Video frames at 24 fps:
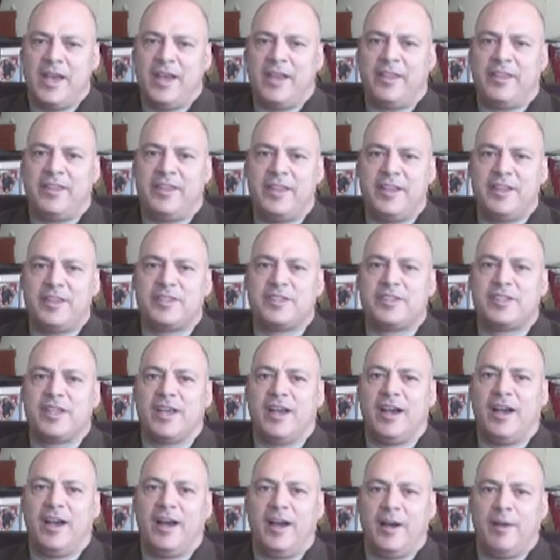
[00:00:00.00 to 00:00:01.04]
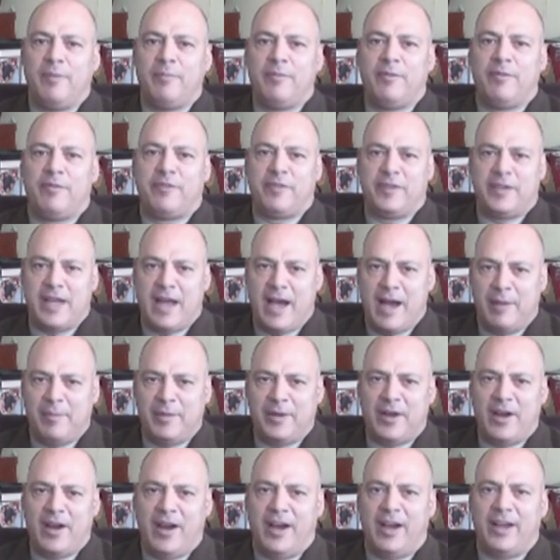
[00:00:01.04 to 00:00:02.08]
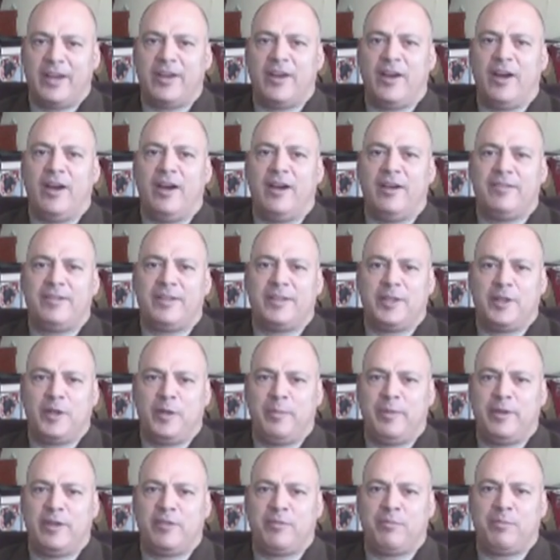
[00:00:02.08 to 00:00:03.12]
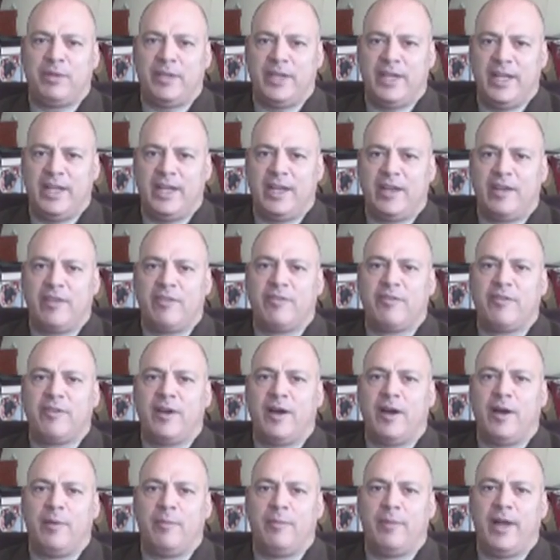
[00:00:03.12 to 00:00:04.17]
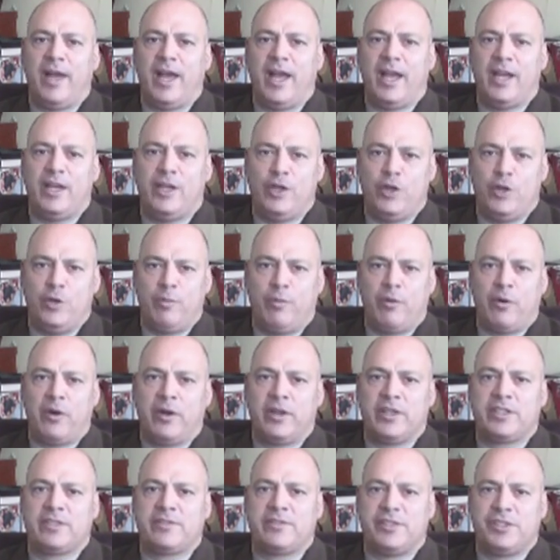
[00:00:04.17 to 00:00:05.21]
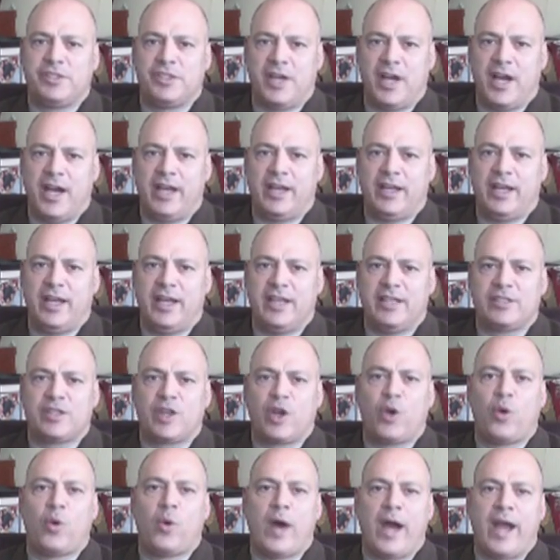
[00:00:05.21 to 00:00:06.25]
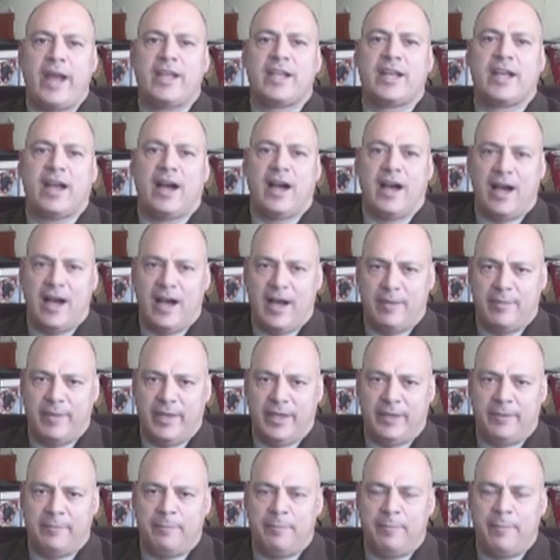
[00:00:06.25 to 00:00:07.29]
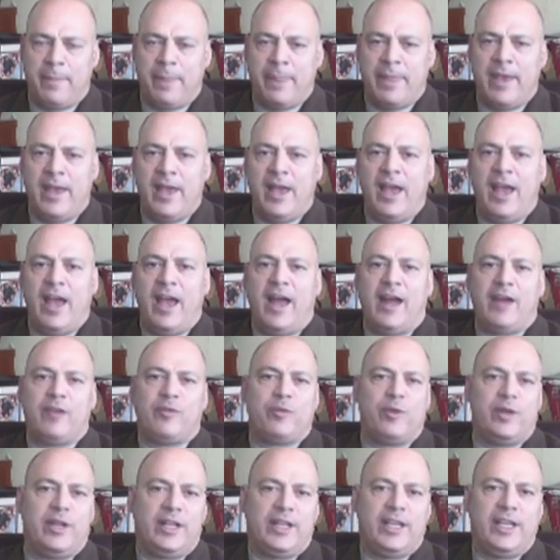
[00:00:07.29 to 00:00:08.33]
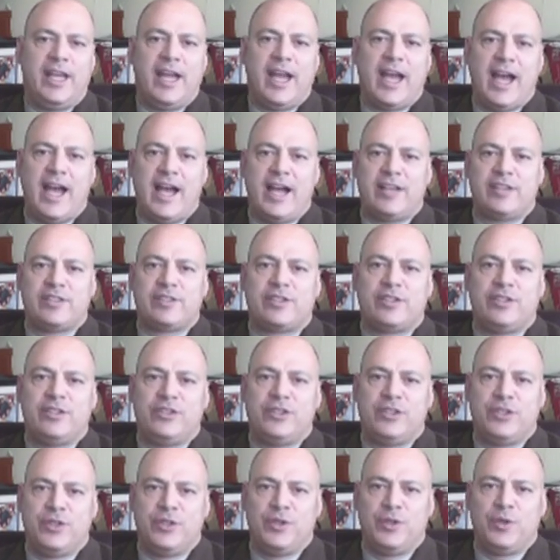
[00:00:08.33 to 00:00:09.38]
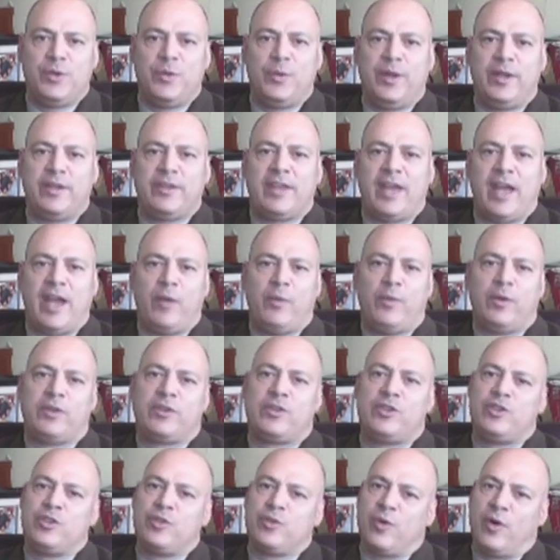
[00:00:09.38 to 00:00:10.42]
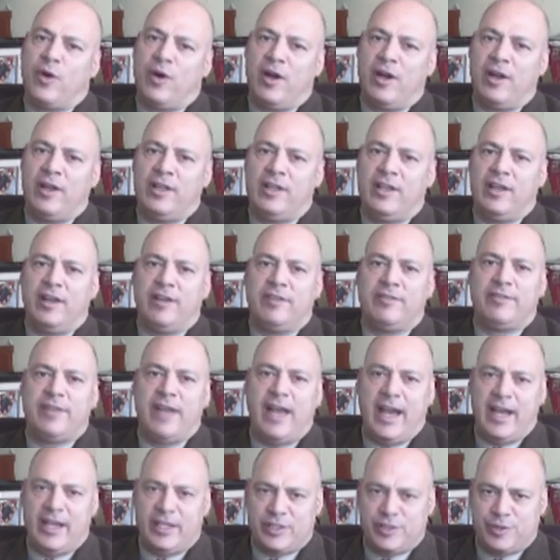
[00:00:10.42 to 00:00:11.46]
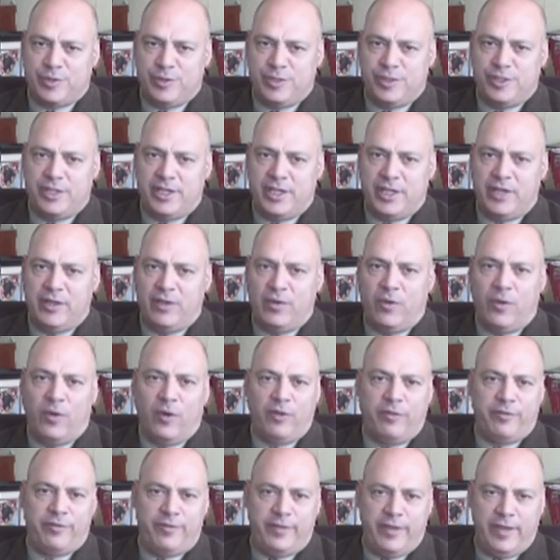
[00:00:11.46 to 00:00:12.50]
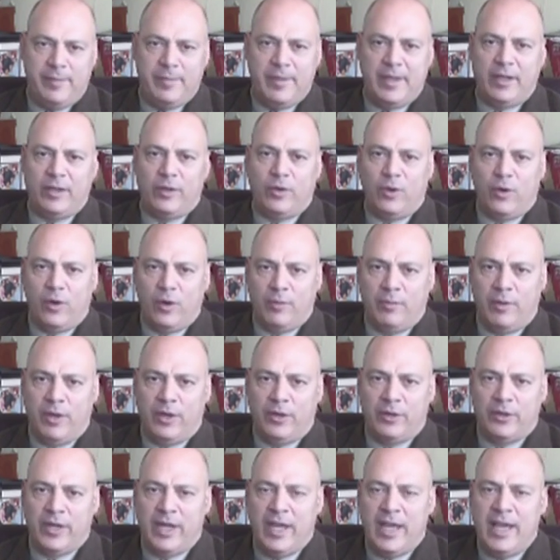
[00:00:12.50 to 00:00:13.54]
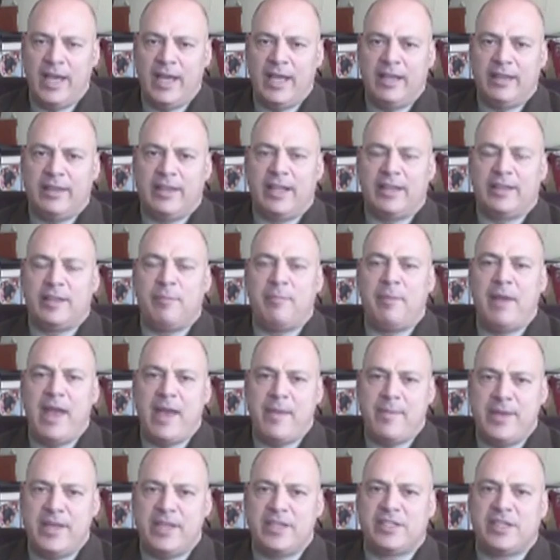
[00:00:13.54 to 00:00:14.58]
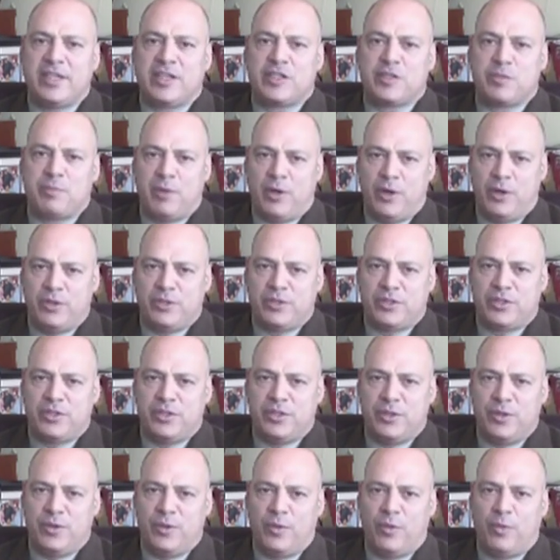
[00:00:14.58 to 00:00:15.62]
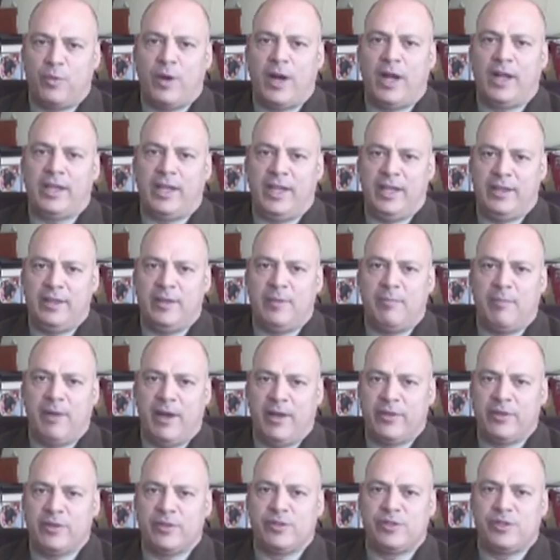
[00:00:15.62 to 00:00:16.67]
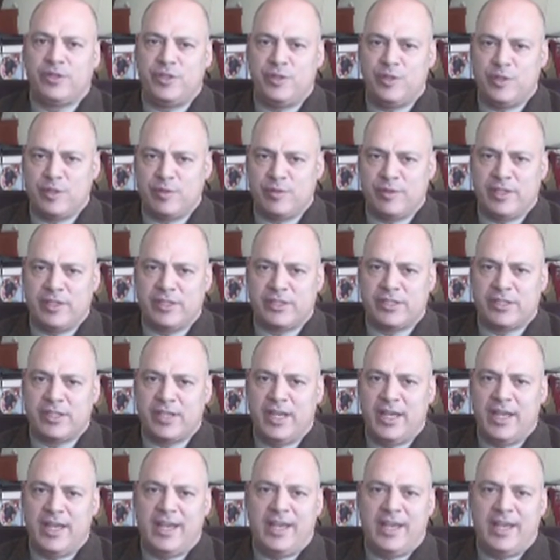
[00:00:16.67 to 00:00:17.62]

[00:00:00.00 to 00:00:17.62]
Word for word: This um, phenomenon of a little bit of bleeding from a newborn's vagina is quite common and really has to do with a withdrawal of estrogen or female hormone that the baby is exposed to while in the mother's uterus.